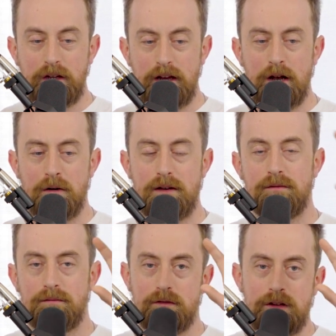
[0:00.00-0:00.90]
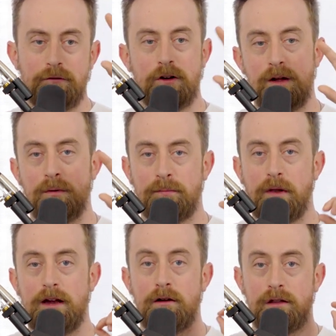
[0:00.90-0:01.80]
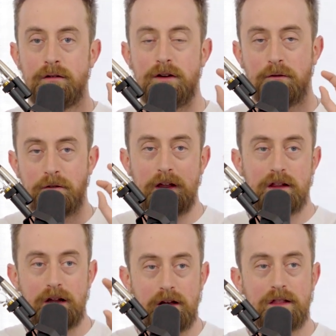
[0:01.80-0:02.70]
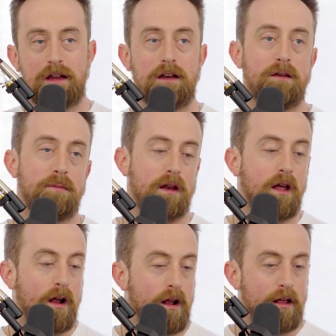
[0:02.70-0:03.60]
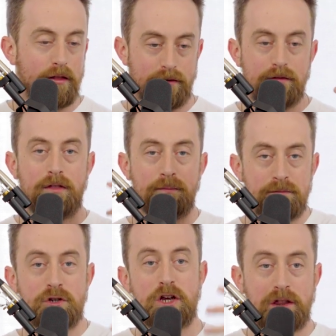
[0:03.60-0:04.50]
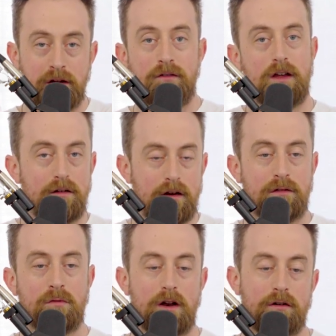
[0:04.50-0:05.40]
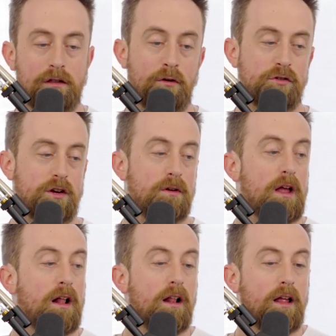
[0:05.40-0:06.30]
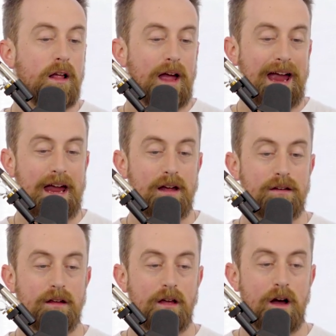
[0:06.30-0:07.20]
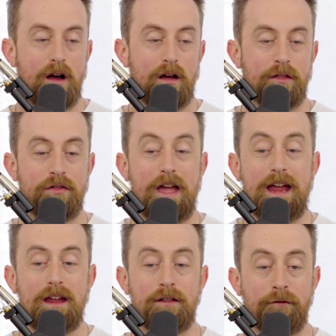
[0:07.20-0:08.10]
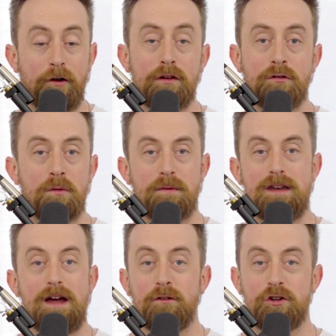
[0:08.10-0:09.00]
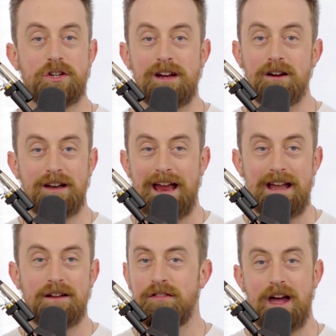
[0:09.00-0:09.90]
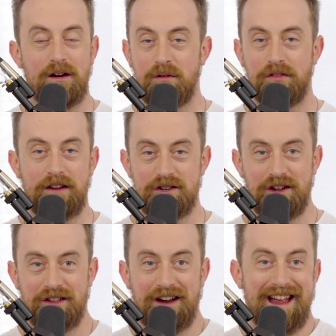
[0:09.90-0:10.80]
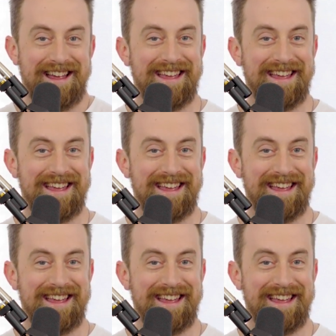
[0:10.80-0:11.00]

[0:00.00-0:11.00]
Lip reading: and different number of players, so different things got seeded, but the gist of it is what I just told you. And the first group never shared any of that with each other.